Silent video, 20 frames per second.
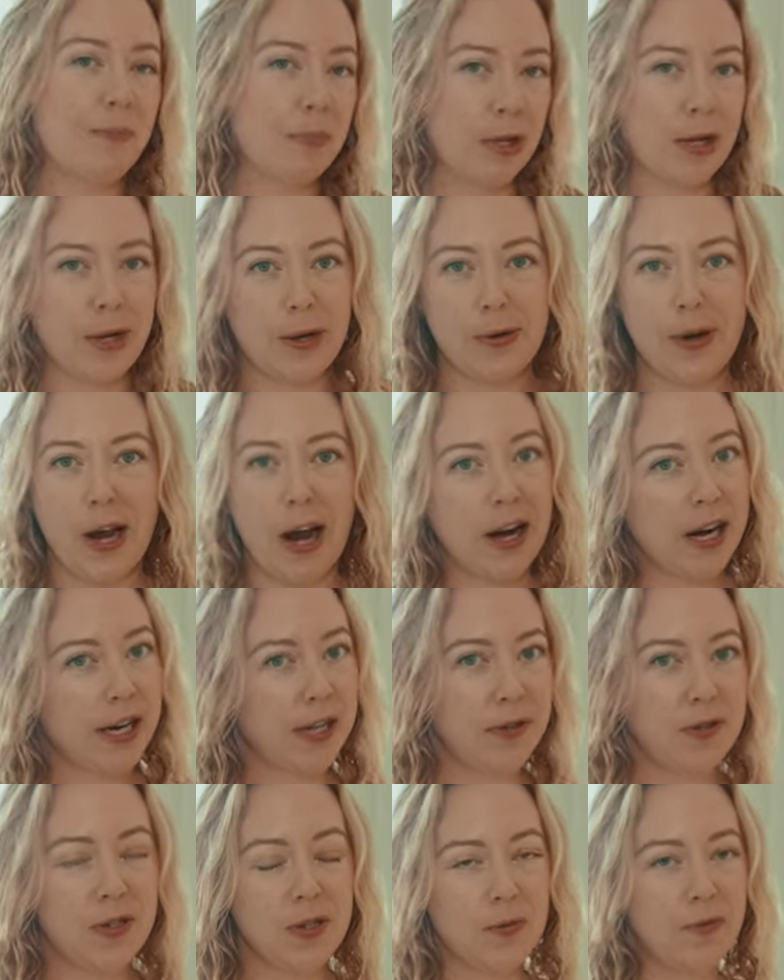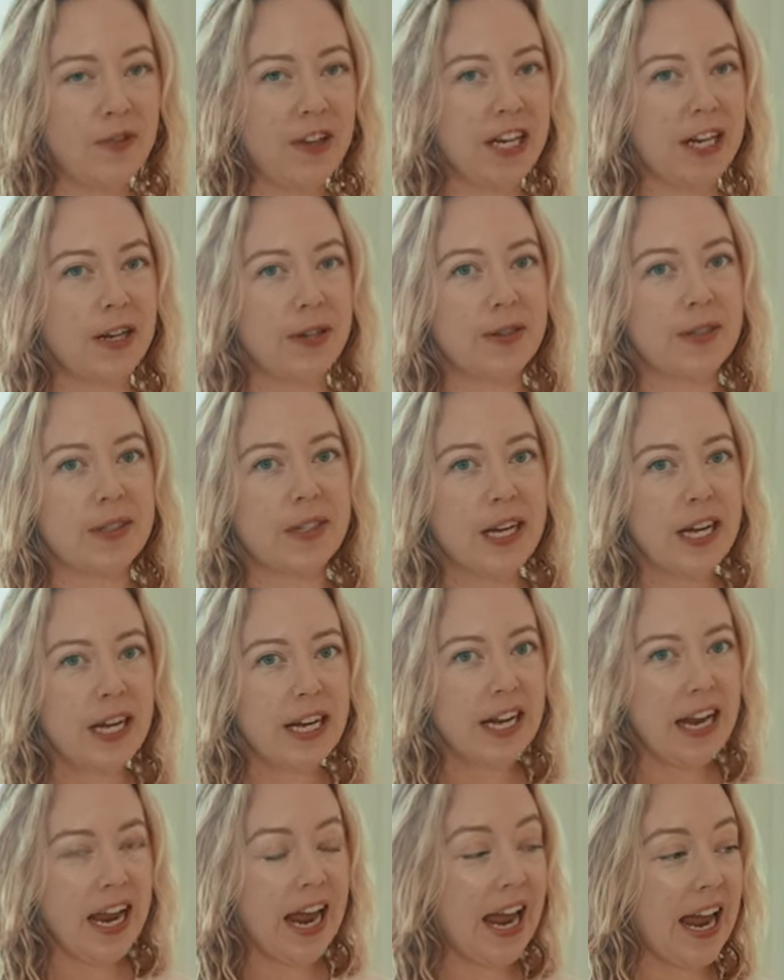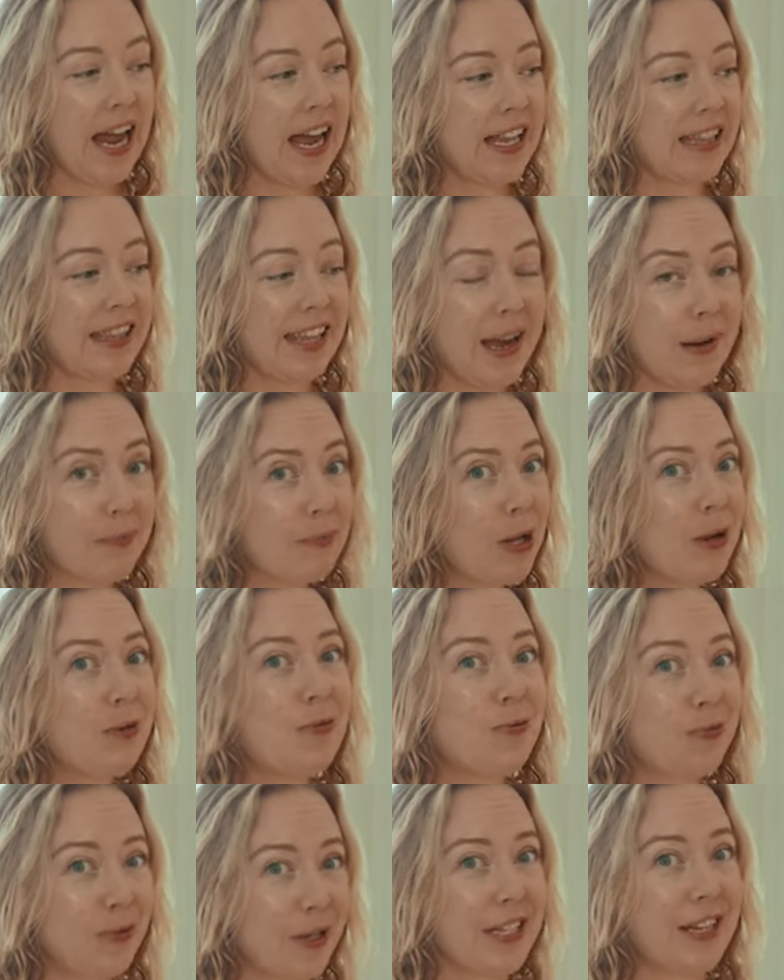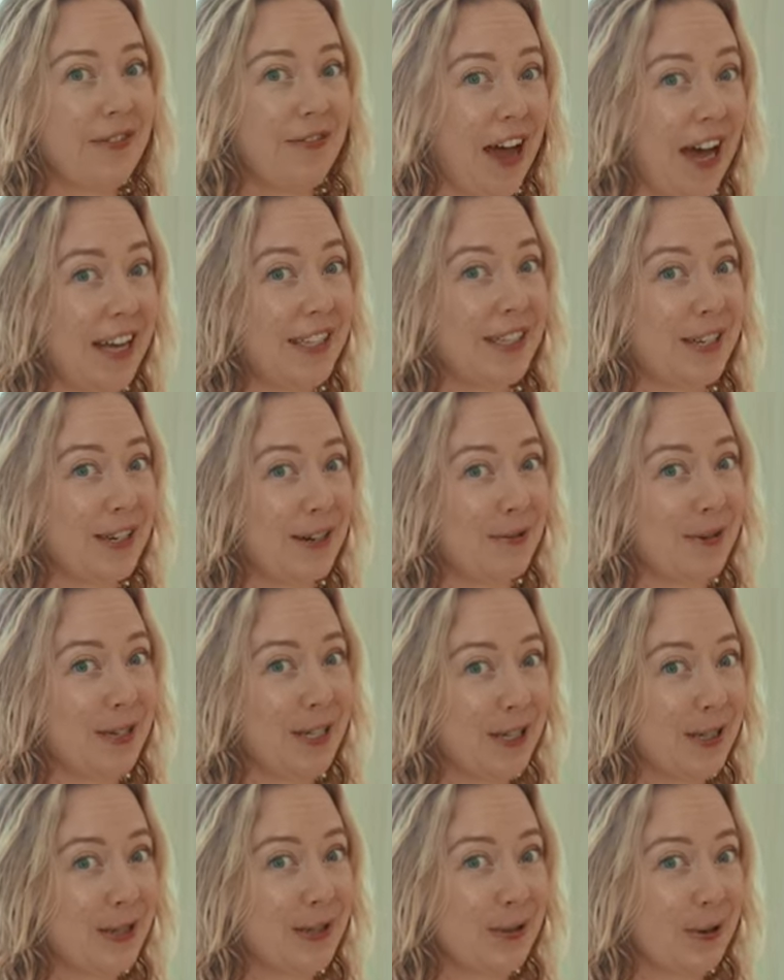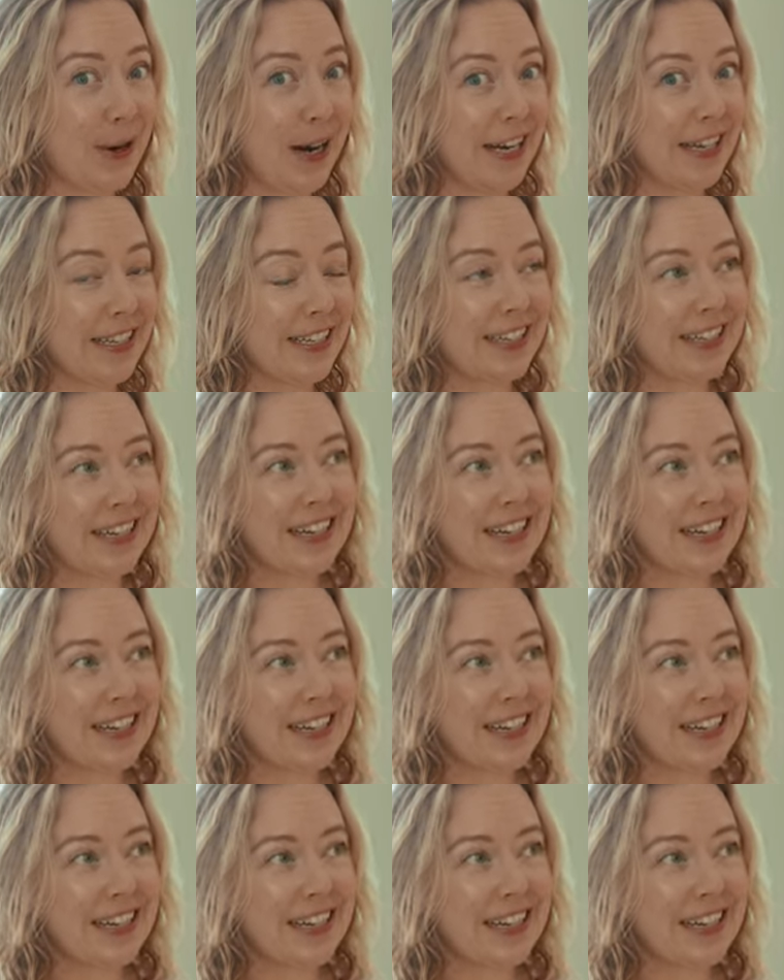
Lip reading: upload our YouTube videos. And they upload really fast here, which is great.